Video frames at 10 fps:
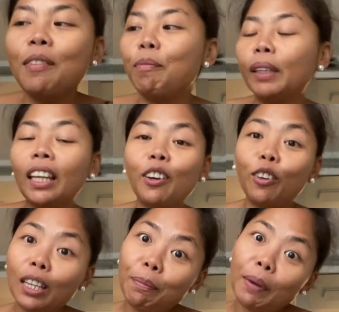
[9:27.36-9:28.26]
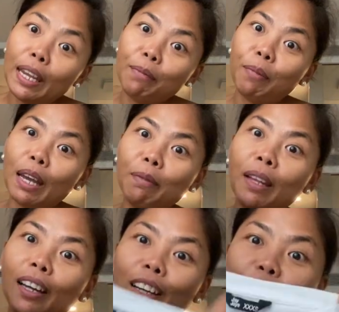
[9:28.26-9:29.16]
but I only paid $5
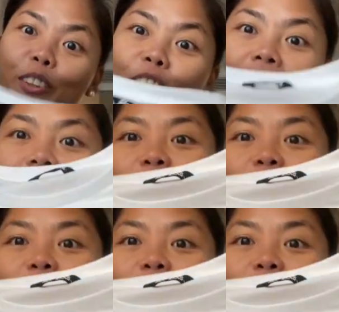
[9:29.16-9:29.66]
for this